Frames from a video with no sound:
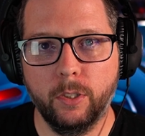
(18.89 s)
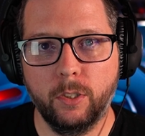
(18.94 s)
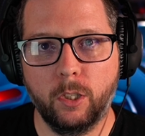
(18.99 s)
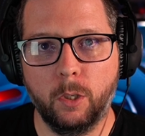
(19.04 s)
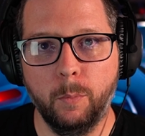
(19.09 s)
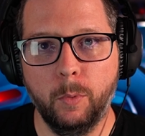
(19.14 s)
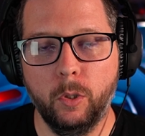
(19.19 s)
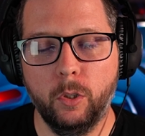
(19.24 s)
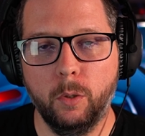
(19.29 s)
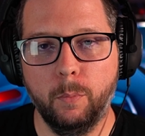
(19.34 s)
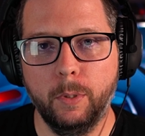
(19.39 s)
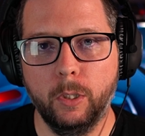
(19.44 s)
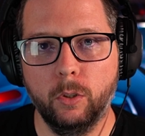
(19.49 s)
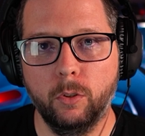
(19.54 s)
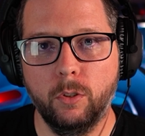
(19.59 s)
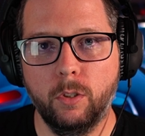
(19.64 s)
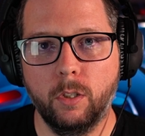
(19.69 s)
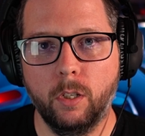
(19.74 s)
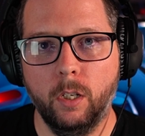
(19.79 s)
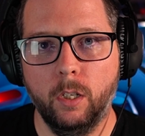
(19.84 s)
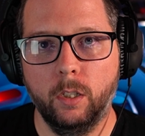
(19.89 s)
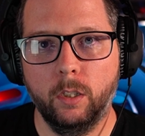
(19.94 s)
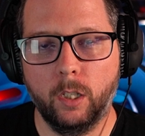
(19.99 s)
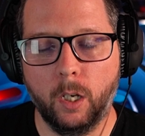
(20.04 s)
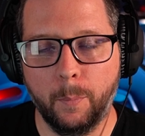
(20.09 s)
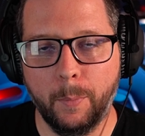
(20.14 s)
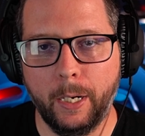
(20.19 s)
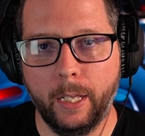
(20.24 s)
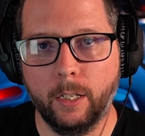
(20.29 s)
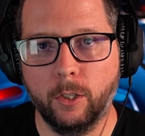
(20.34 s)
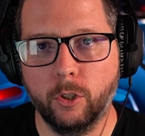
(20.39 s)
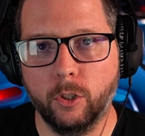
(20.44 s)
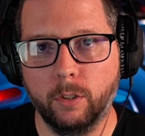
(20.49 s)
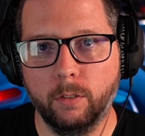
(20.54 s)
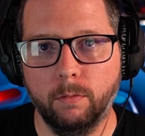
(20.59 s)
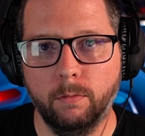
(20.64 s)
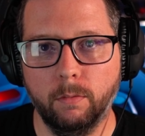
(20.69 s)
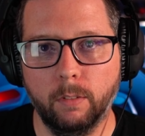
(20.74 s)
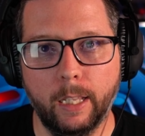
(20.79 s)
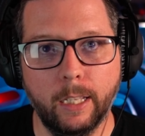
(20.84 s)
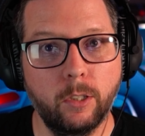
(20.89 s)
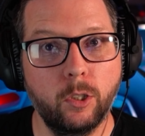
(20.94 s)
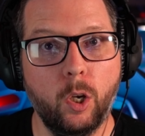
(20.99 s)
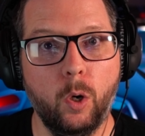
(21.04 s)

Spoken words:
community builds coming at you. Let's